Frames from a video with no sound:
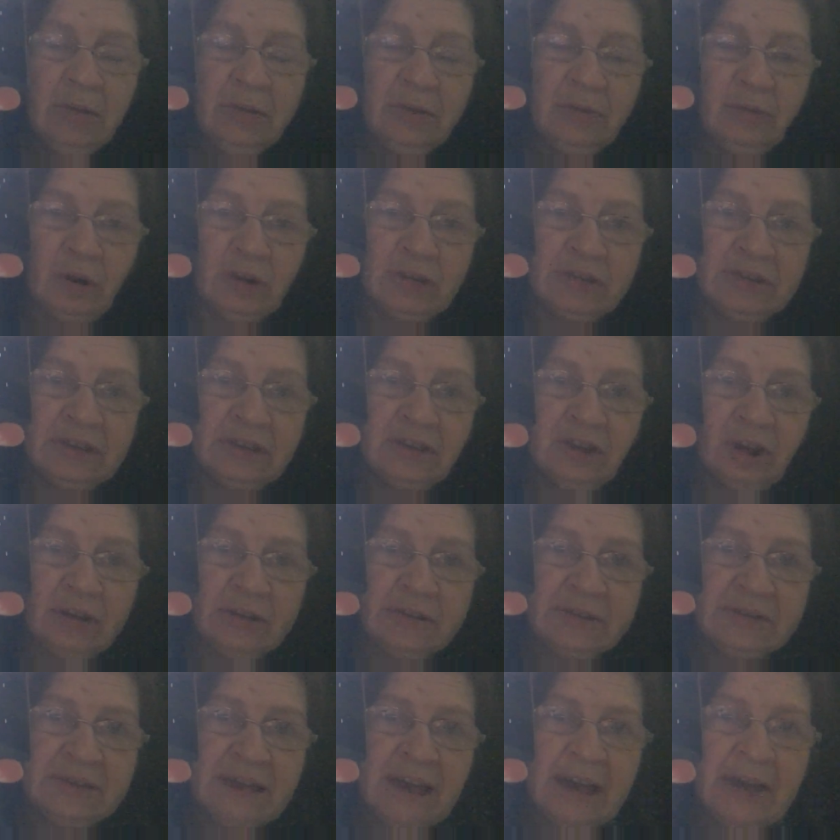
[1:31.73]
What did
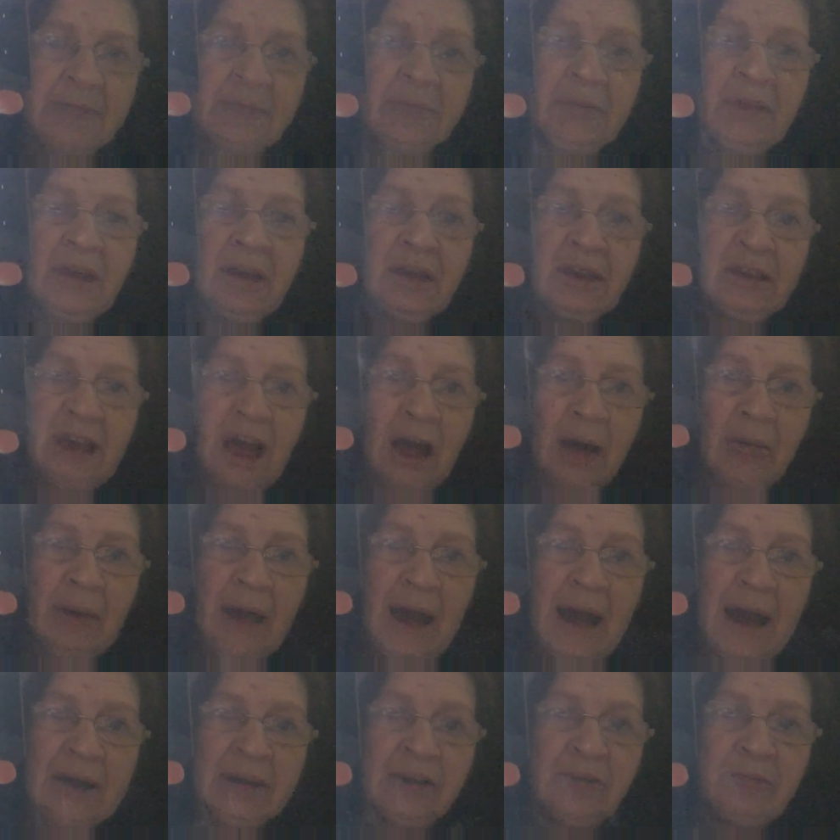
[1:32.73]
God say? Come
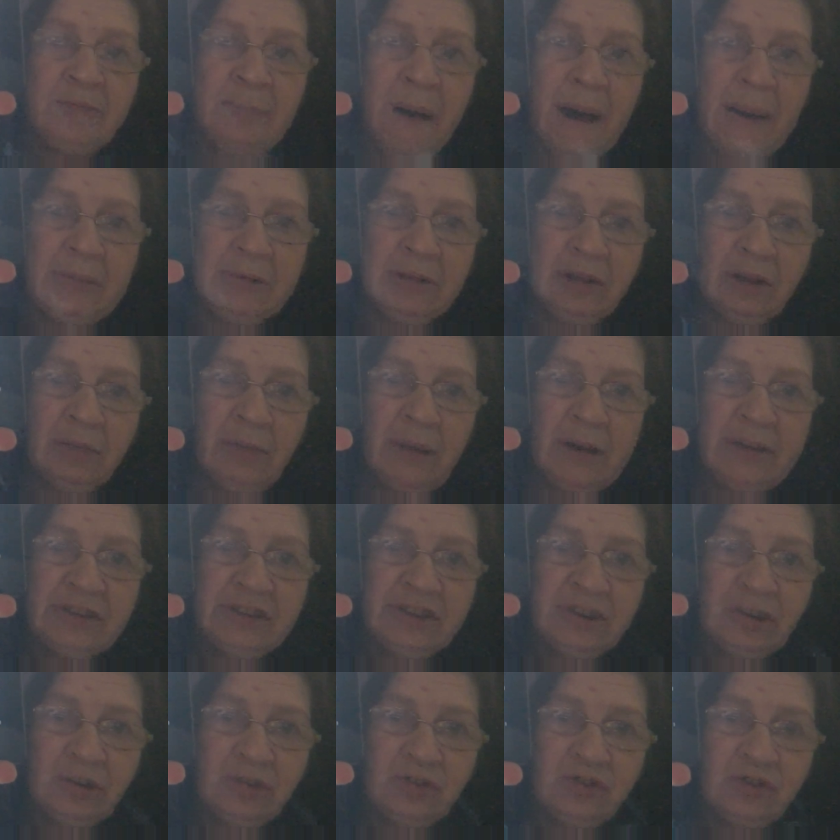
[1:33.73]
out of Babylon, my
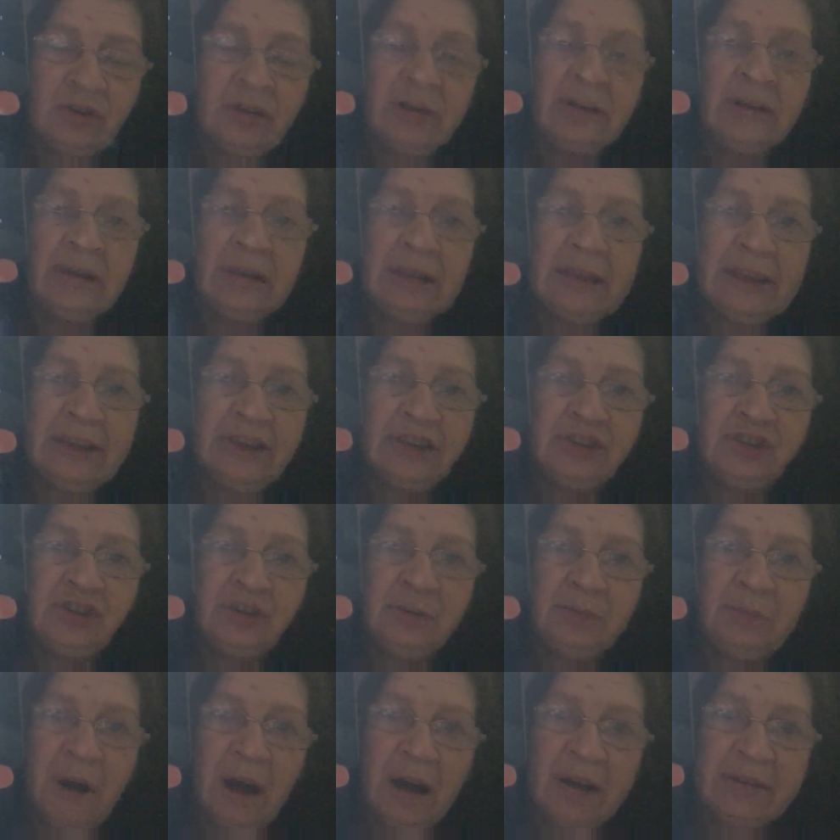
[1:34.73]
children, lest
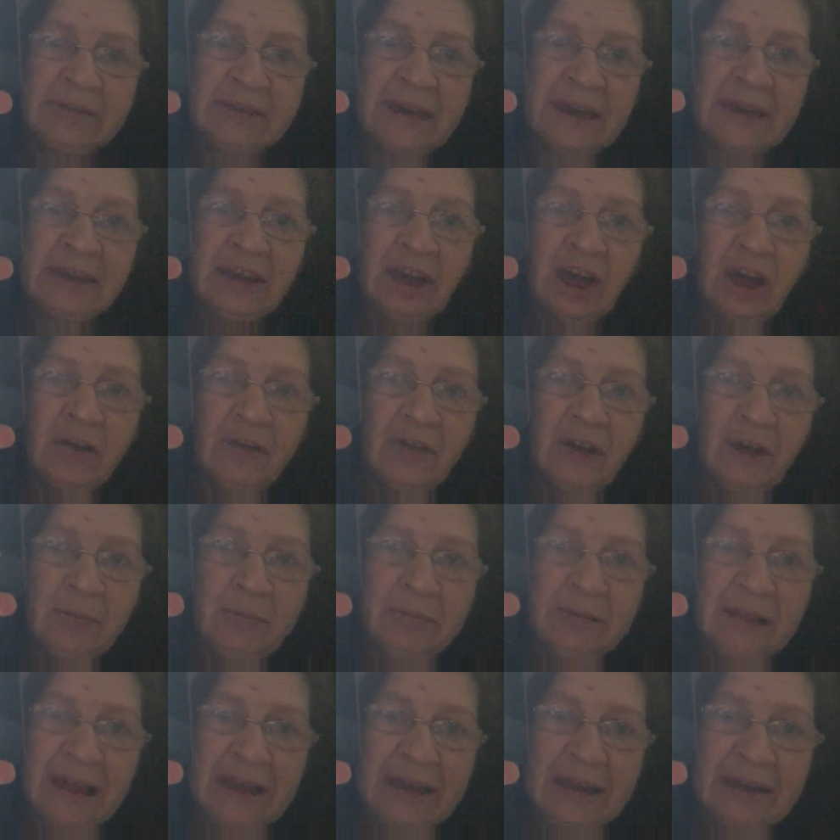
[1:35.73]
you partake of her
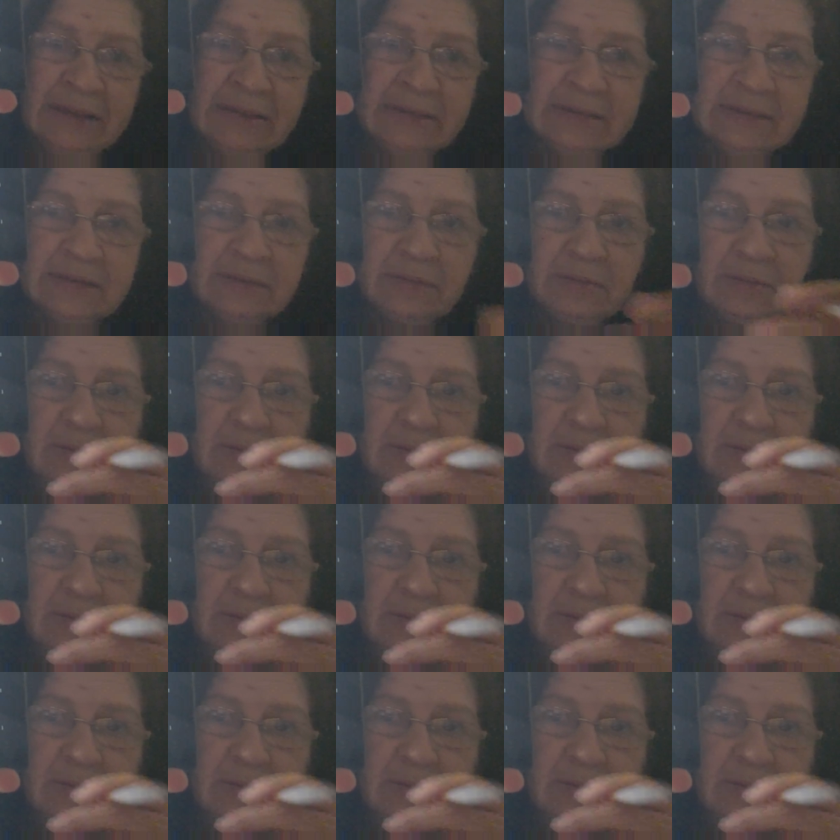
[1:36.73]
plagues.